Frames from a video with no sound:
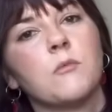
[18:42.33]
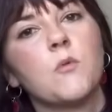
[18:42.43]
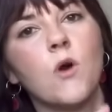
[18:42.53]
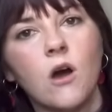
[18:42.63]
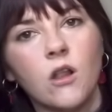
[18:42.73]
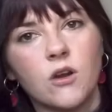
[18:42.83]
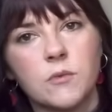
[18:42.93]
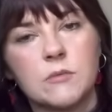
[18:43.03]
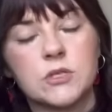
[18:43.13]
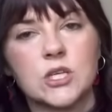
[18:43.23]
But what a lot of
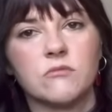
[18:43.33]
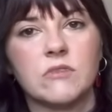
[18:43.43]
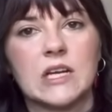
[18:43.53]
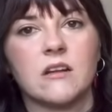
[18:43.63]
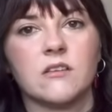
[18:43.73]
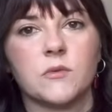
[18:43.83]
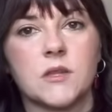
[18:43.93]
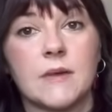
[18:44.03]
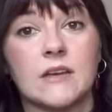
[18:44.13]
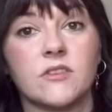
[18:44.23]
people don't realise with the
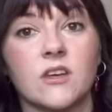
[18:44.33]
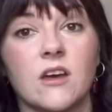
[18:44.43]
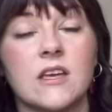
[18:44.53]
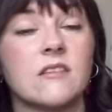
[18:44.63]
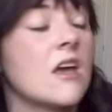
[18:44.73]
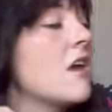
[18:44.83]
Mave skirt is